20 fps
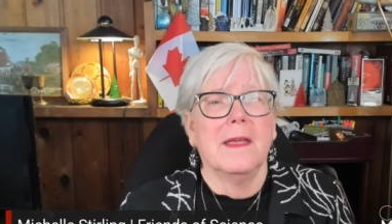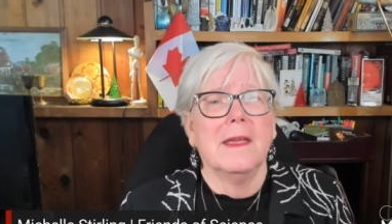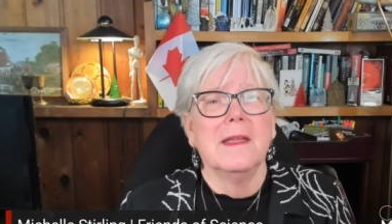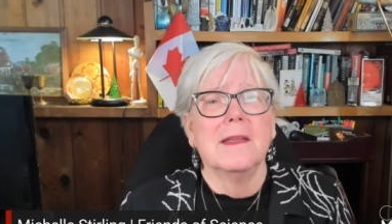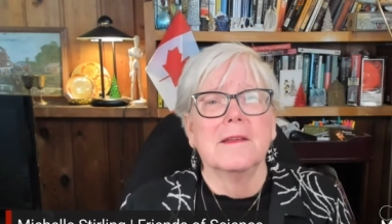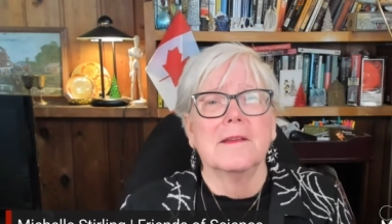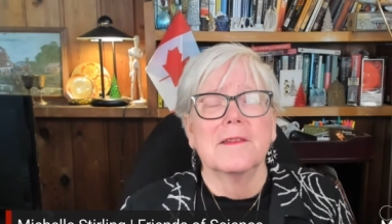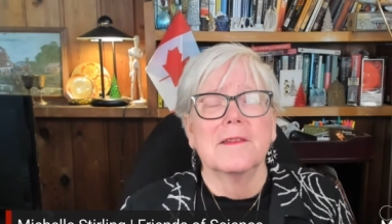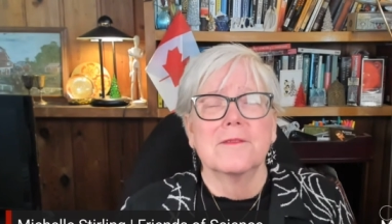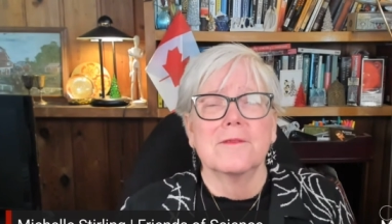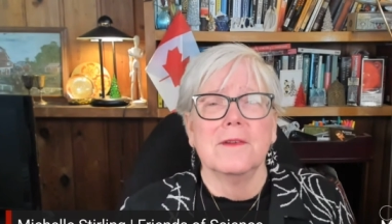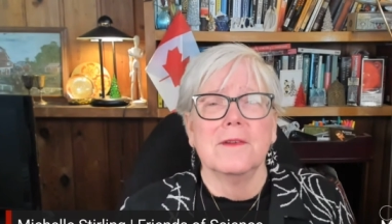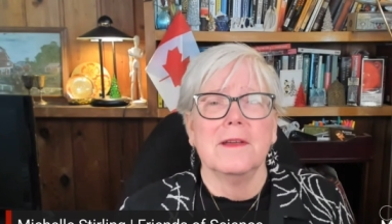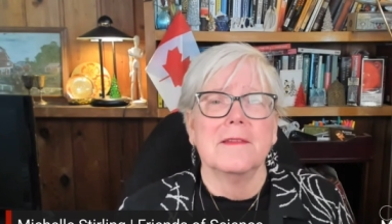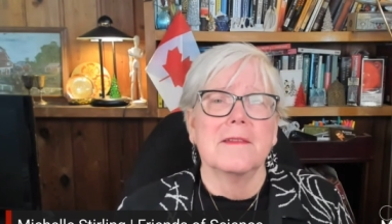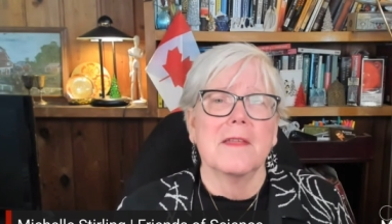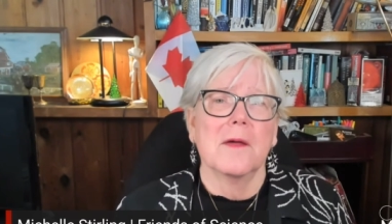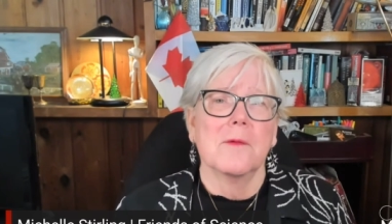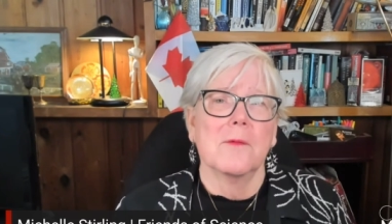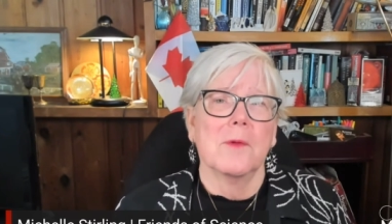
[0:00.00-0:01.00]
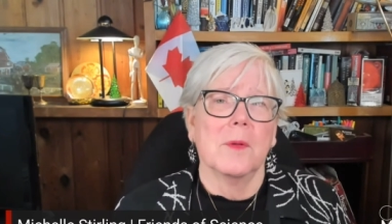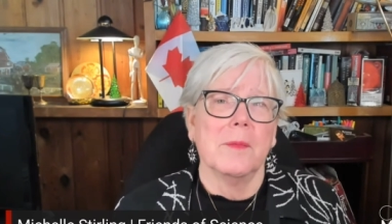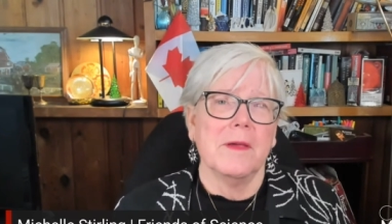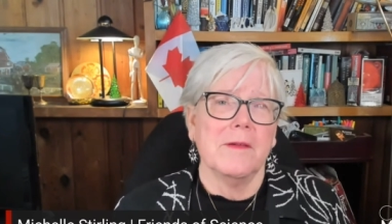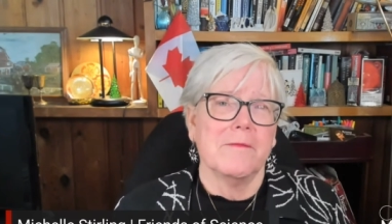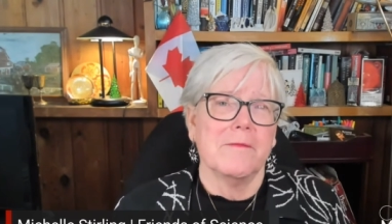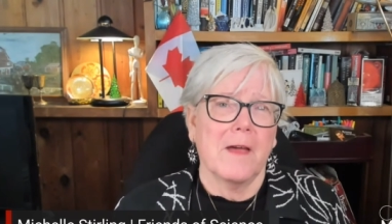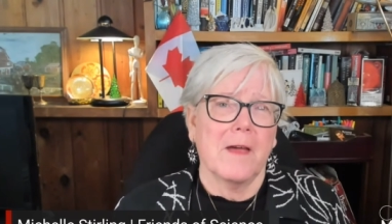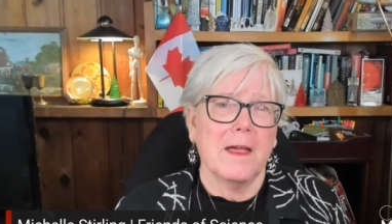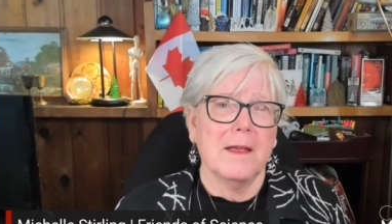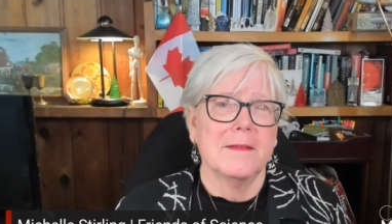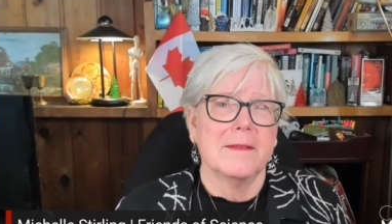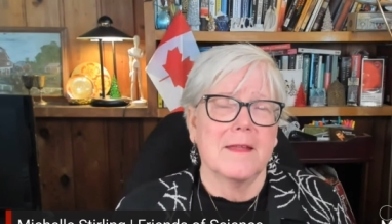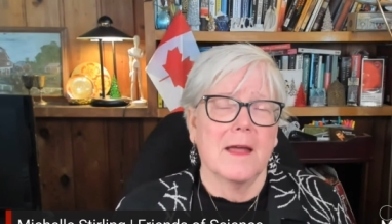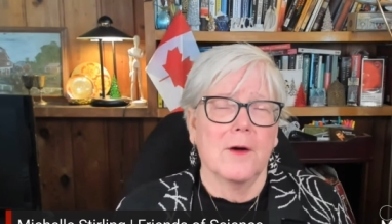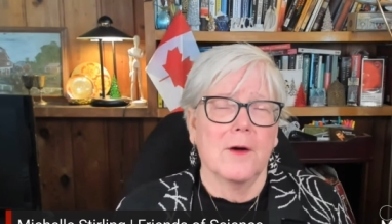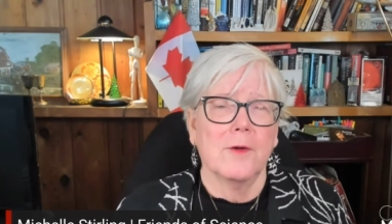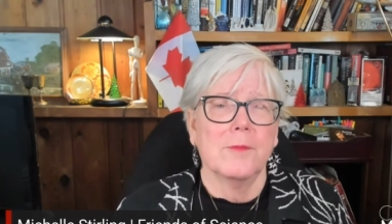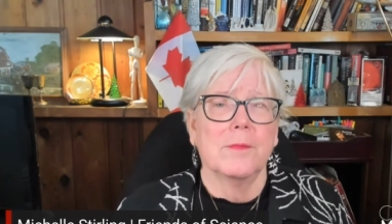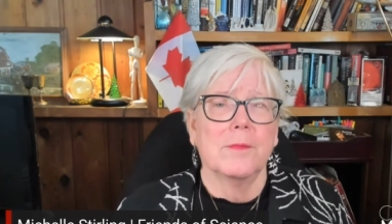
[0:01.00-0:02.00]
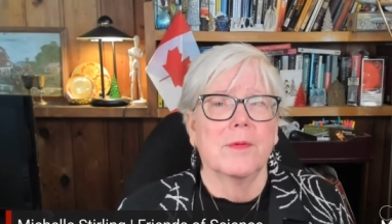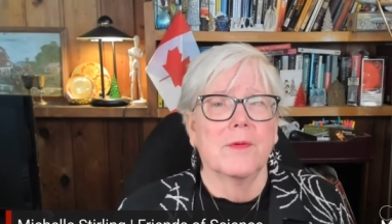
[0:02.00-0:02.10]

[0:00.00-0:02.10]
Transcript: industries that will be phased out,